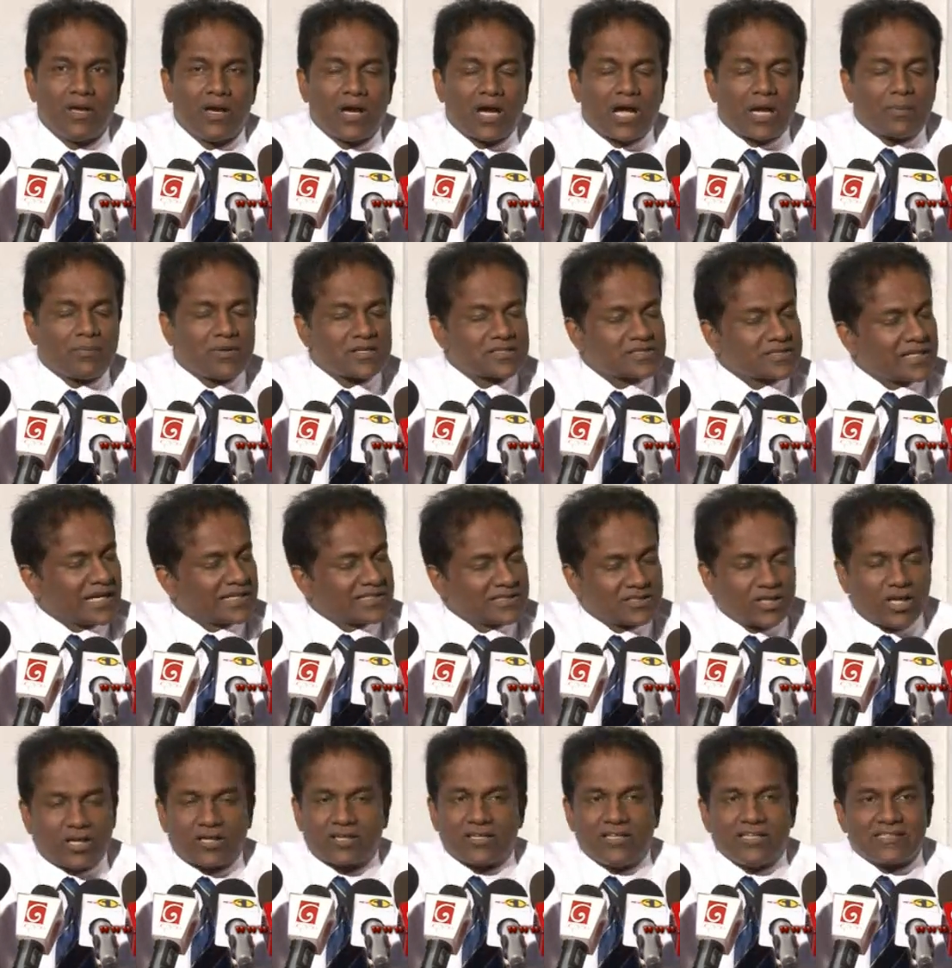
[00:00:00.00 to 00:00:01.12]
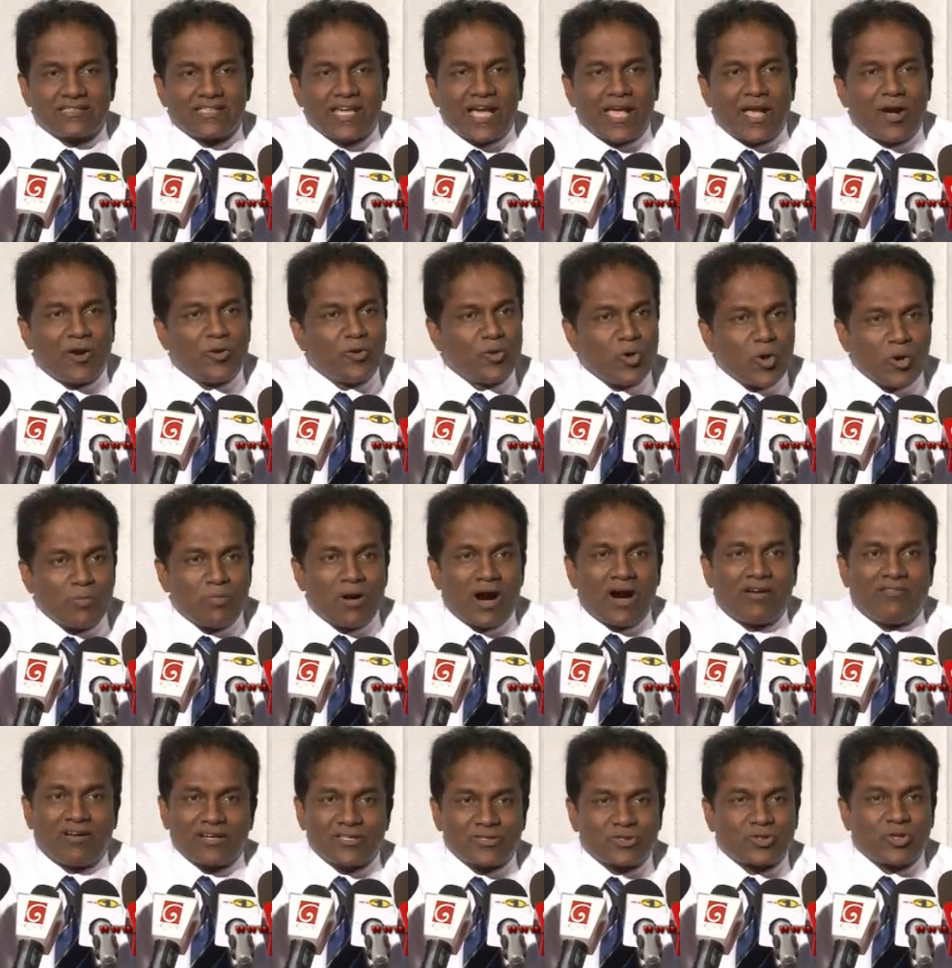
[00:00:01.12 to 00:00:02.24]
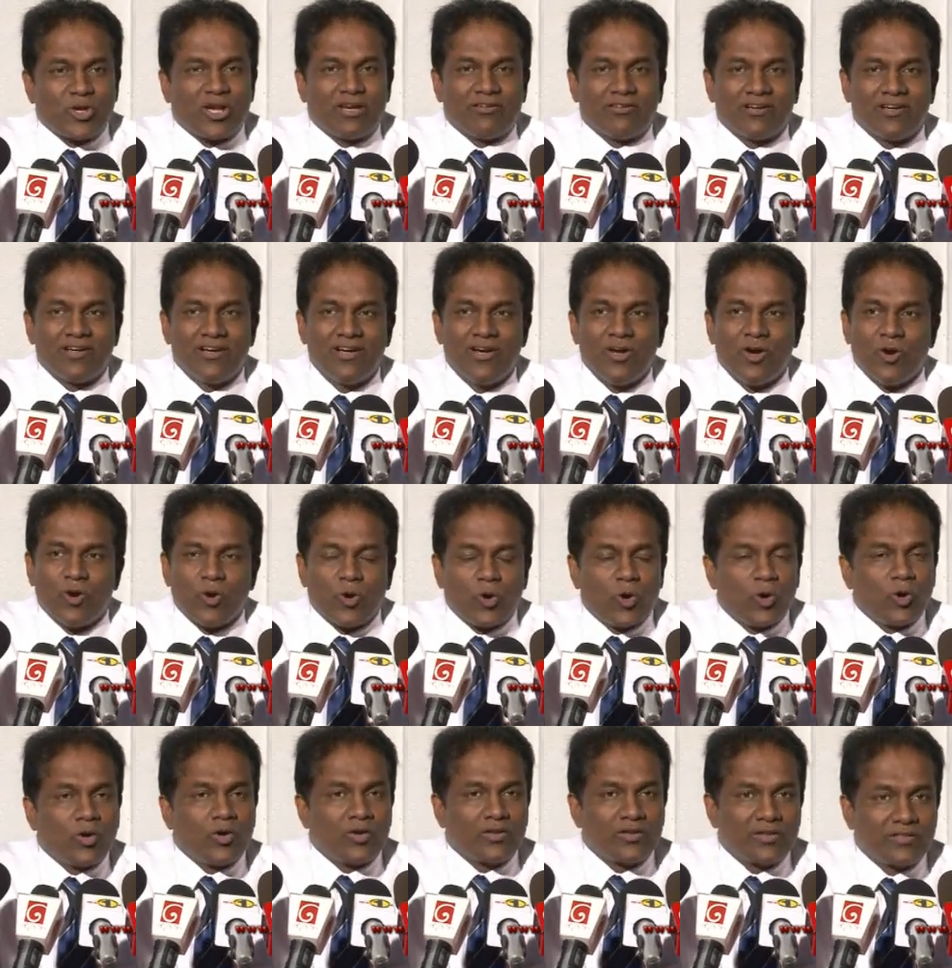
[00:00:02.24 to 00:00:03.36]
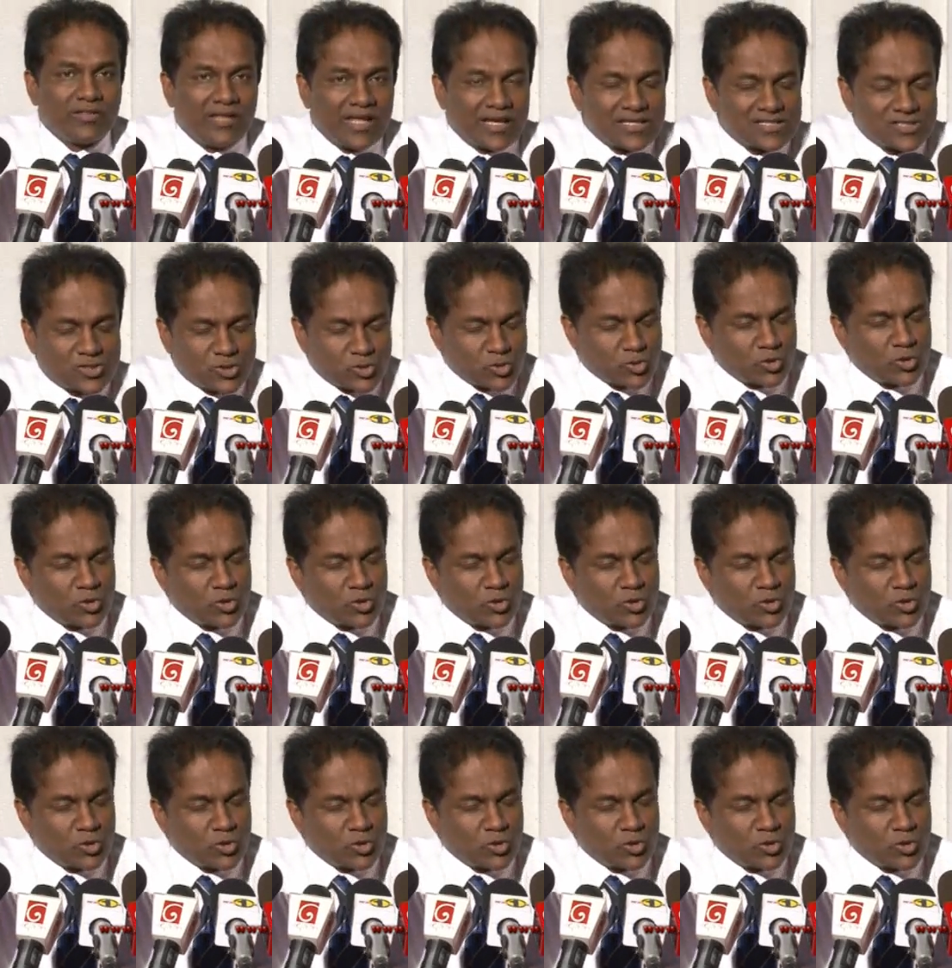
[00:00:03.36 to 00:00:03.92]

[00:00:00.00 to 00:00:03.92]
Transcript: I must categorically say I have no bar whatsoever or there's